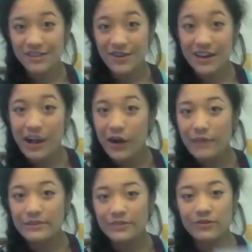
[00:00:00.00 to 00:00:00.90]
Right now I'm
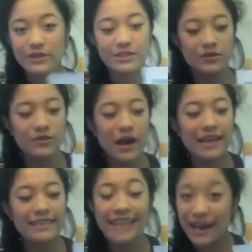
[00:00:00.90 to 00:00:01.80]
just going to
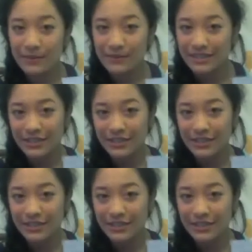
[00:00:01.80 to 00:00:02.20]
attempt